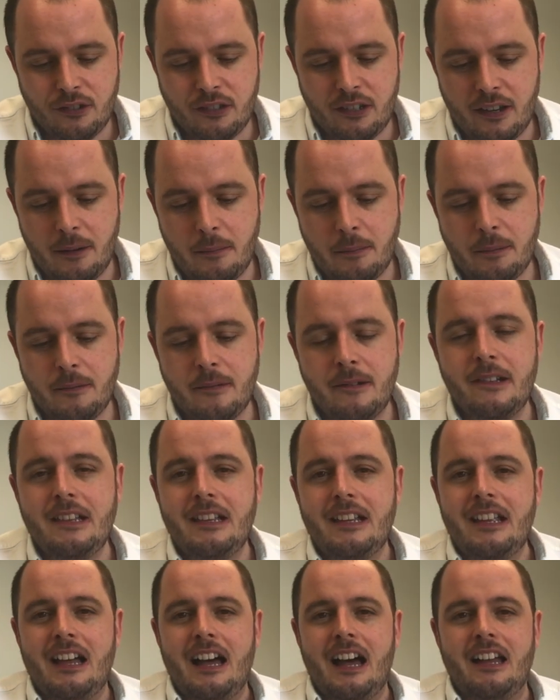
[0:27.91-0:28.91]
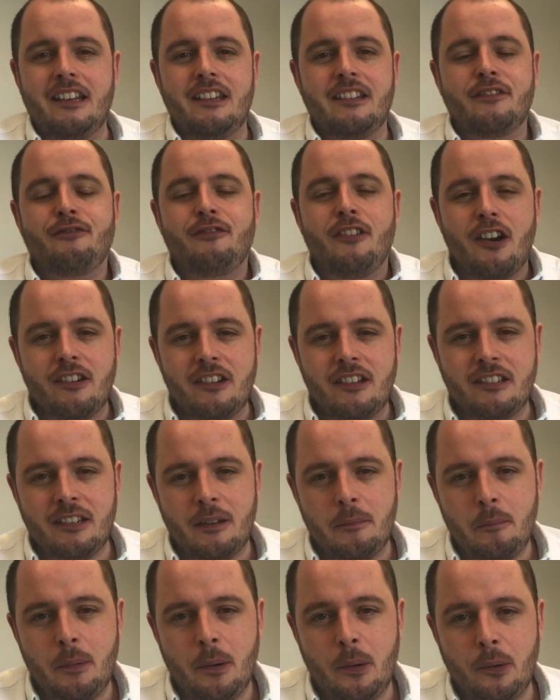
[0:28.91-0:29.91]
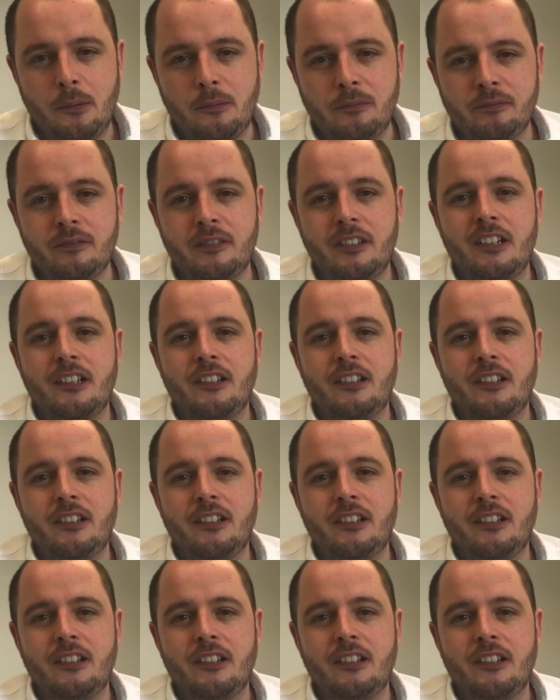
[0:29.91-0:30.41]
tip, and it's very simple.